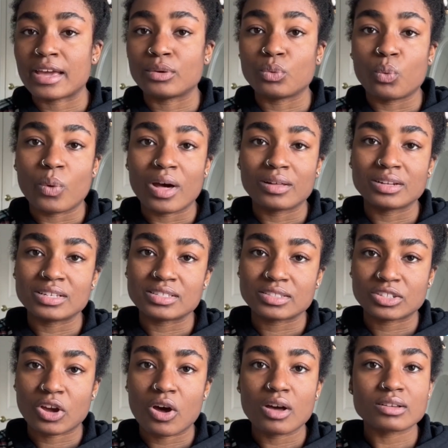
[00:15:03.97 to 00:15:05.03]
and
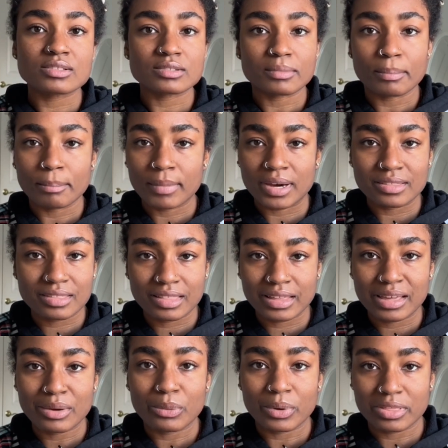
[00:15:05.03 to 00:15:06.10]
wellness talks
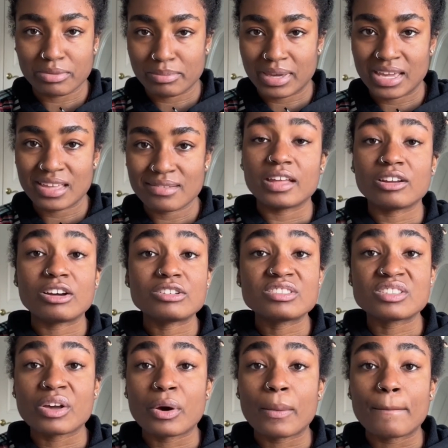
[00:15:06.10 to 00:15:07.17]
monthly with me, and
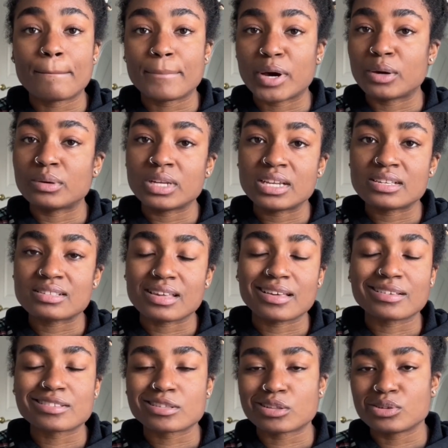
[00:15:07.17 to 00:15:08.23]
also bonus
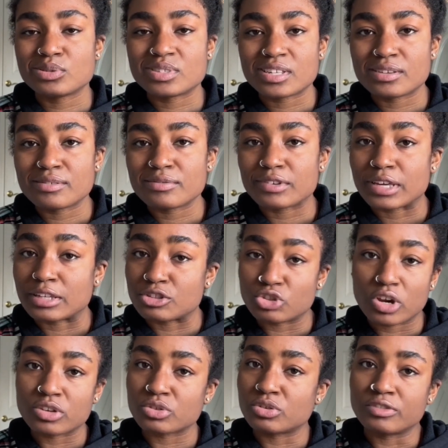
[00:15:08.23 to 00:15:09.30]
exclusive
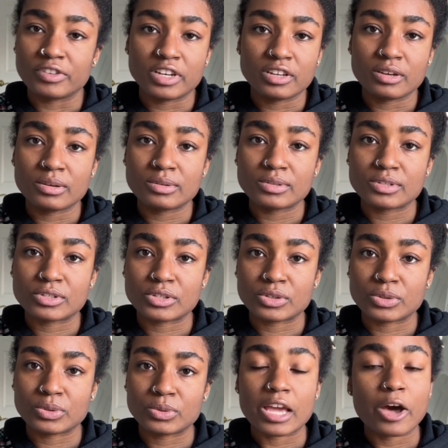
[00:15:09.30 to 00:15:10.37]
instructional videos
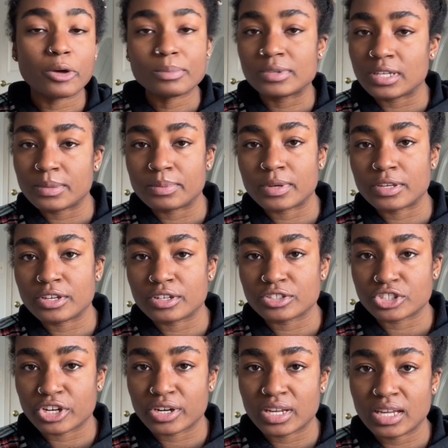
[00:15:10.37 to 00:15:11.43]
to help deepen
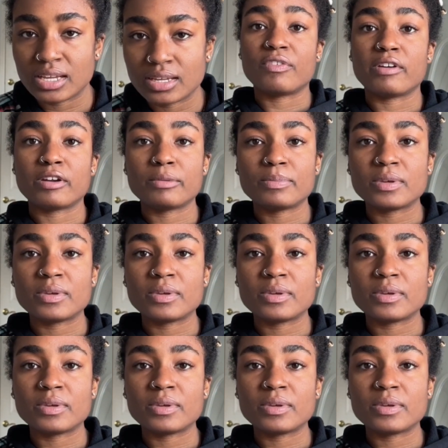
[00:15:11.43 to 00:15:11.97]
your journey, very